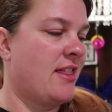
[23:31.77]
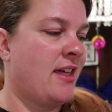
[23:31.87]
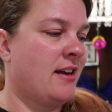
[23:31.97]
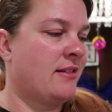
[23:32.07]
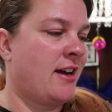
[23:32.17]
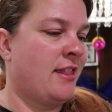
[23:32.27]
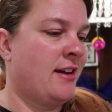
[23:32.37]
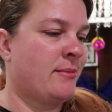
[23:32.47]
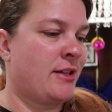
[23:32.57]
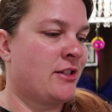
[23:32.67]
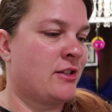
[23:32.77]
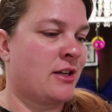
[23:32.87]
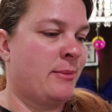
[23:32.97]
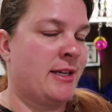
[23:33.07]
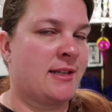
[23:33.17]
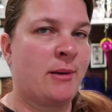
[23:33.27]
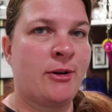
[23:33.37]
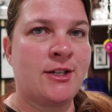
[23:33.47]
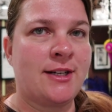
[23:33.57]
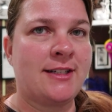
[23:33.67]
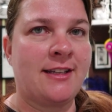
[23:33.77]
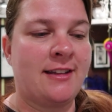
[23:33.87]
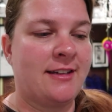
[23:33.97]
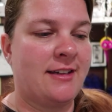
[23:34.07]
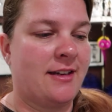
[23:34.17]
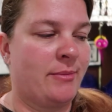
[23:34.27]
That, I think I'm, that's just going to be a side project, I think.